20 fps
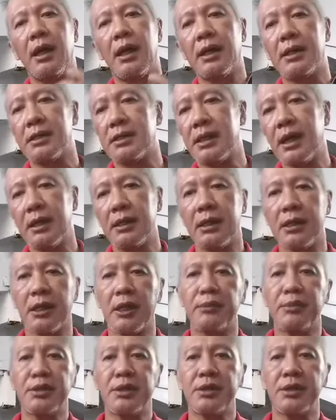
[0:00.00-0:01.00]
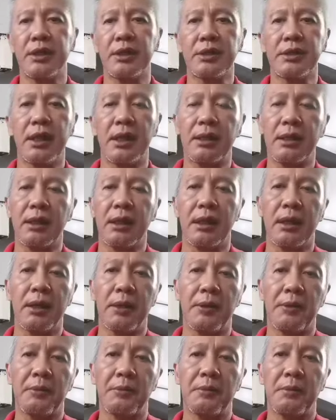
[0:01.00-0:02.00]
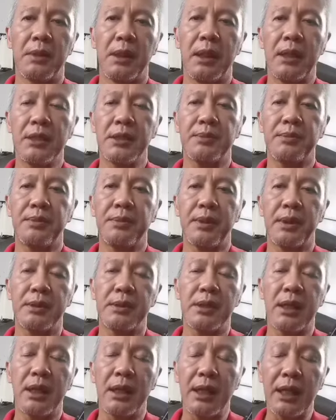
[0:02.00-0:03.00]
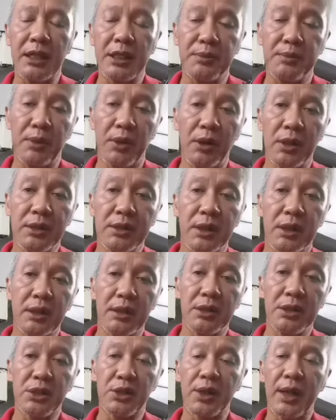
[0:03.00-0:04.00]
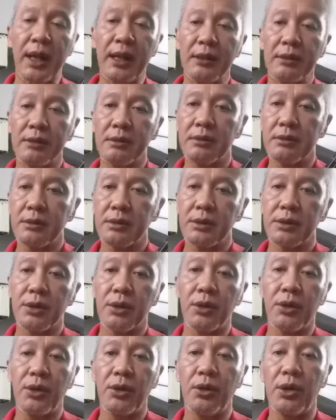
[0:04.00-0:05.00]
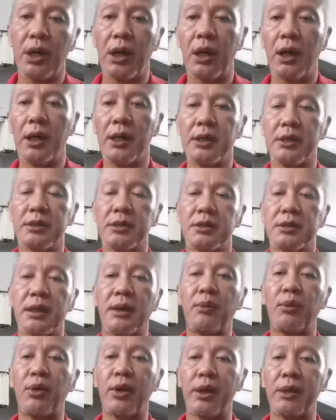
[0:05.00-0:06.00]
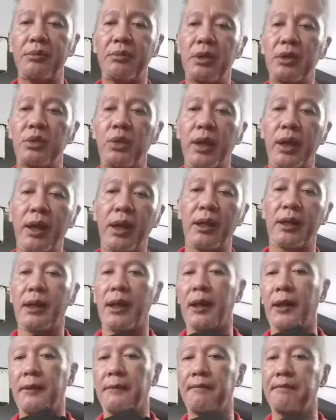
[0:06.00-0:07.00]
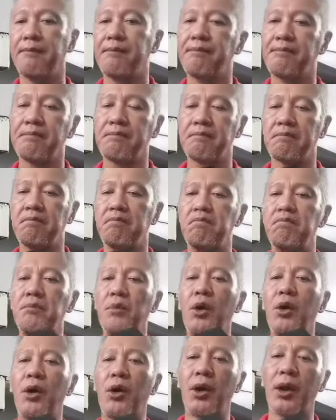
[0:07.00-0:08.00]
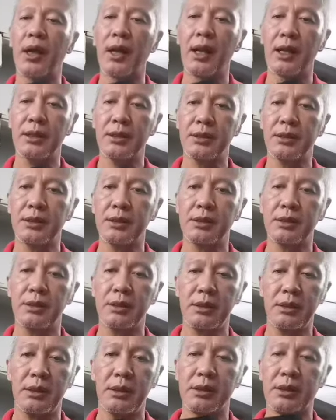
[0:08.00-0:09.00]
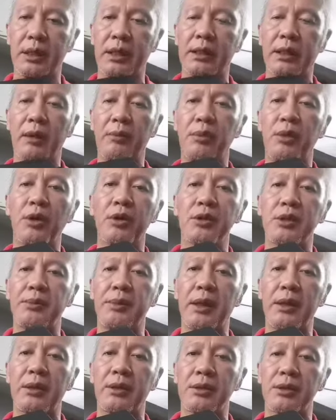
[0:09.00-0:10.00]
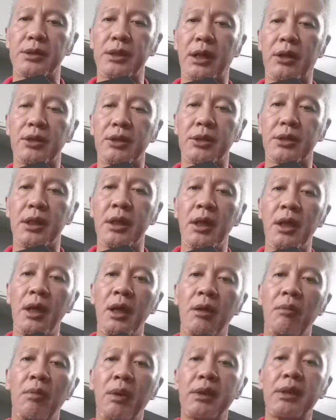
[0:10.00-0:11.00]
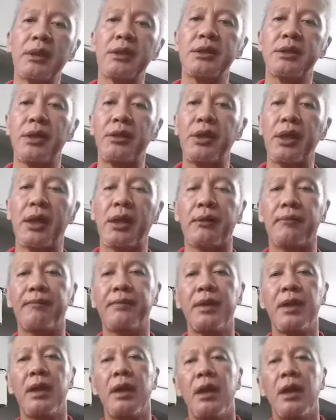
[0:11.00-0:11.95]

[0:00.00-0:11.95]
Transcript: it's not a Gibson, it's not a Les Paul, it's not a Strat, so it's somewhere in between, and more or less it can approximate those sounds. But here's the thing,